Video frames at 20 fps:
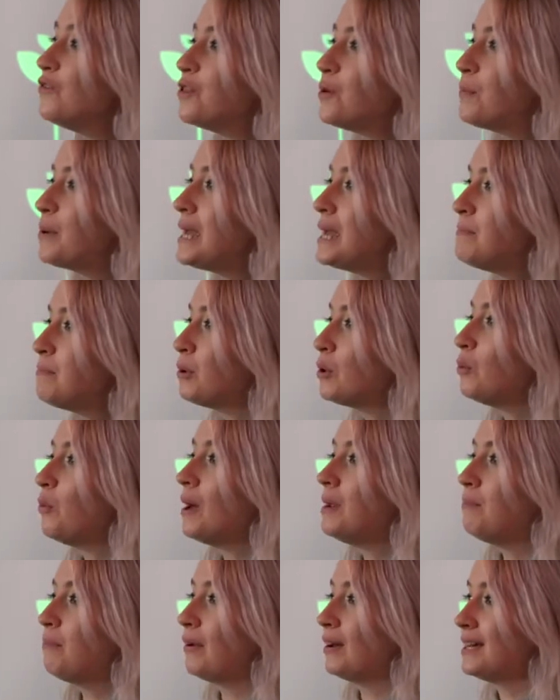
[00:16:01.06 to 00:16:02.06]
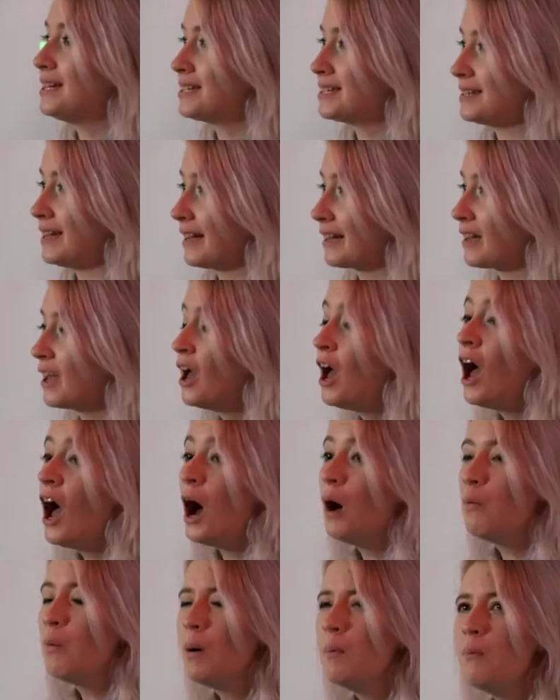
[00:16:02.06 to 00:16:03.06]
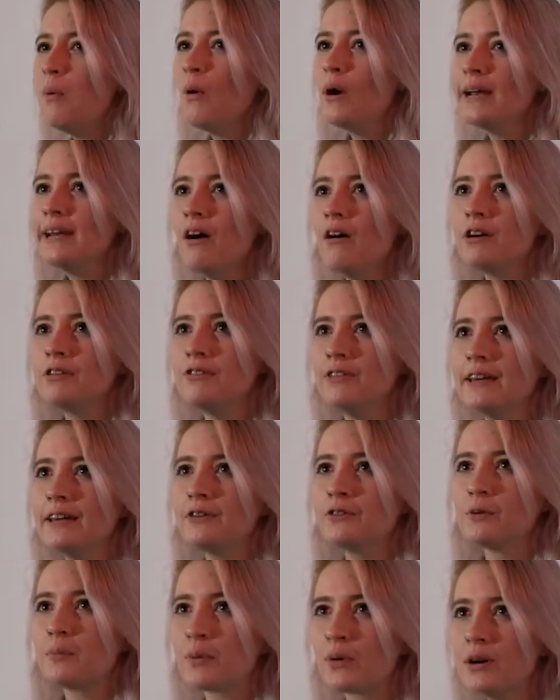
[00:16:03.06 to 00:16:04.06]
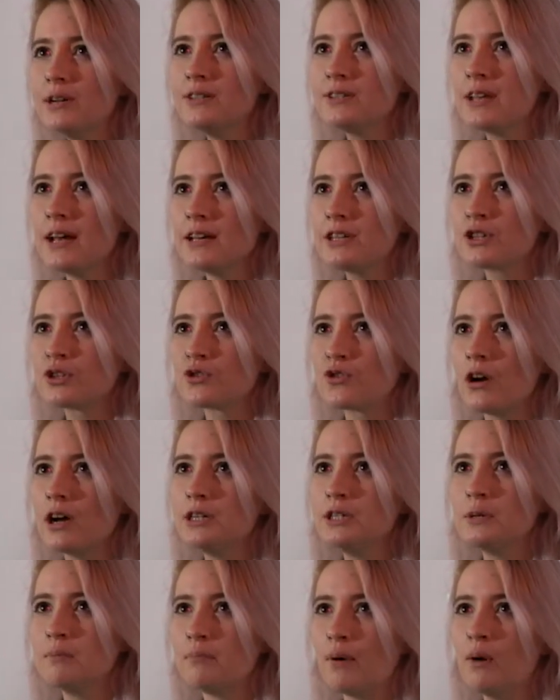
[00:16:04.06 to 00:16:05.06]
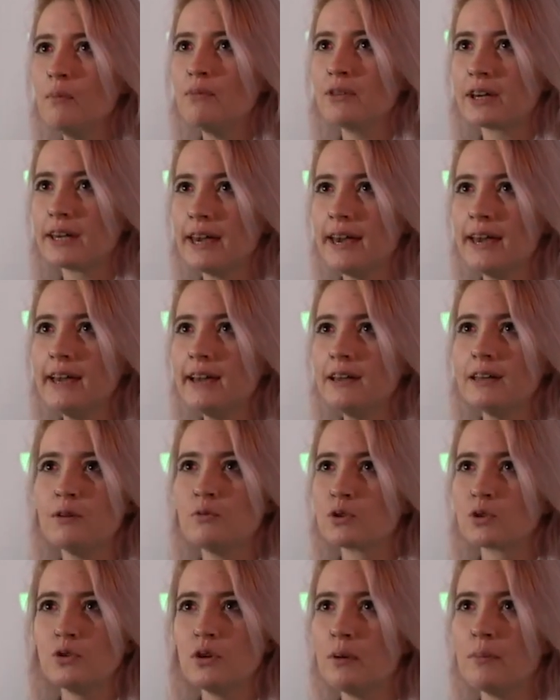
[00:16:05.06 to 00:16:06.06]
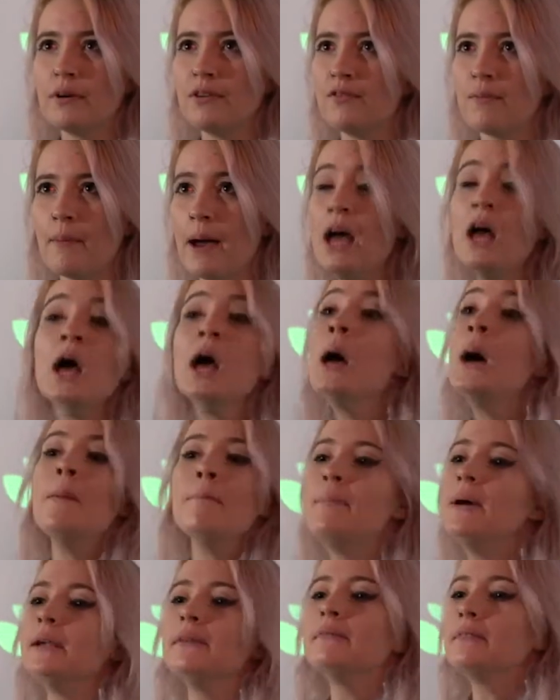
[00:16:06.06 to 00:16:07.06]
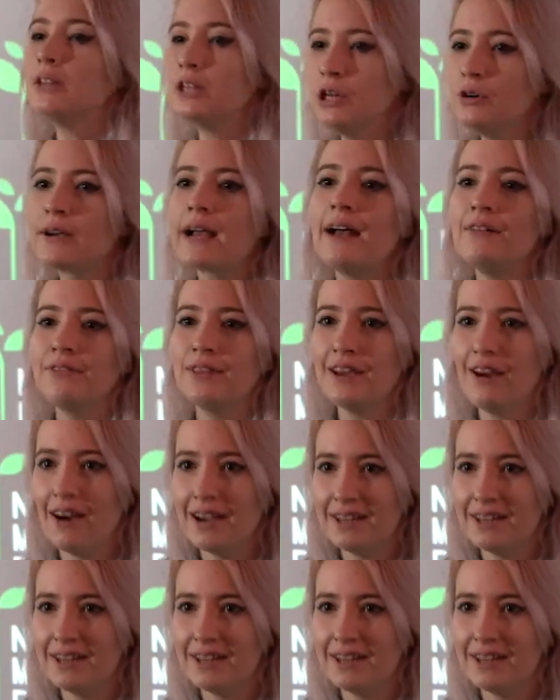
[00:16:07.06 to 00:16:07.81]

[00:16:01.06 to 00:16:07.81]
of the people went ballistic. At one point, I think the princess tried to bomb the king, and it was all a bit of a mess. But you get the